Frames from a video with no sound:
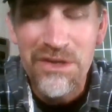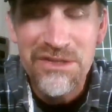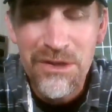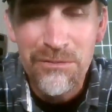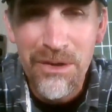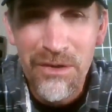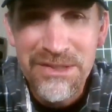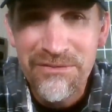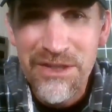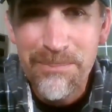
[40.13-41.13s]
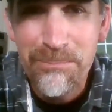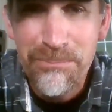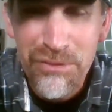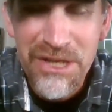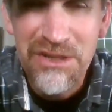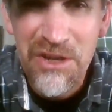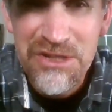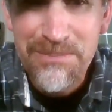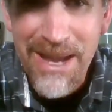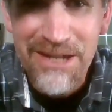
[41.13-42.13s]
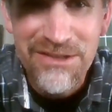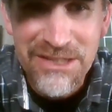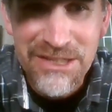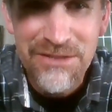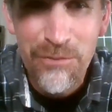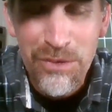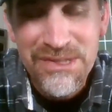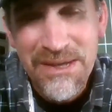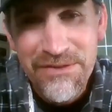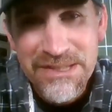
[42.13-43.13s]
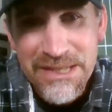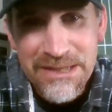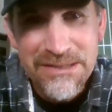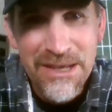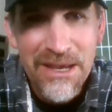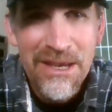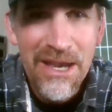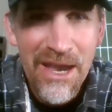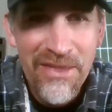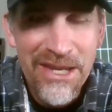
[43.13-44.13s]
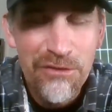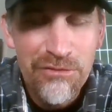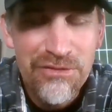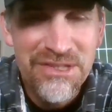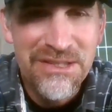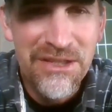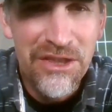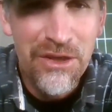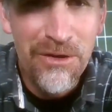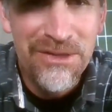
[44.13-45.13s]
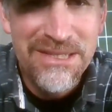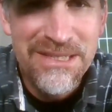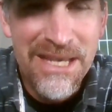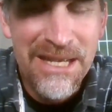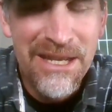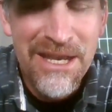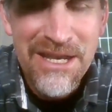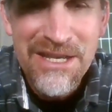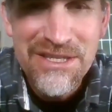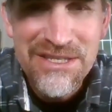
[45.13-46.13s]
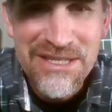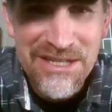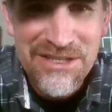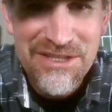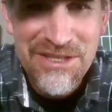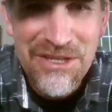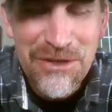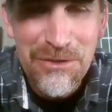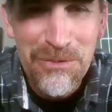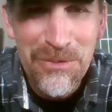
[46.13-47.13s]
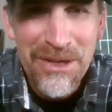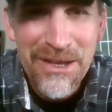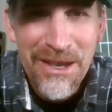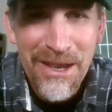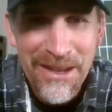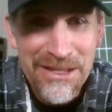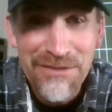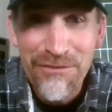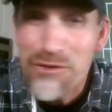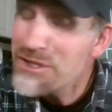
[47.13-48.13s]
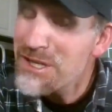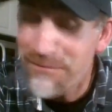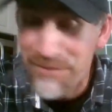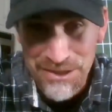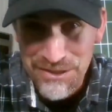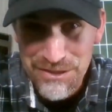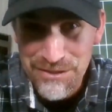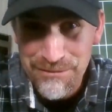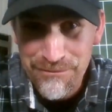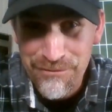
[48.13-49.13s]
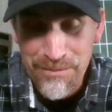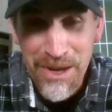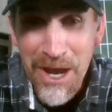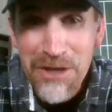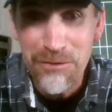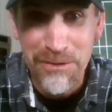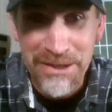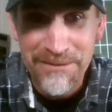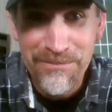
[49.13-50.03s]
So relatively pretty close match 6 4, 7 6. And then he cruises in the third set 6 2 against Fucsovics from Hungary.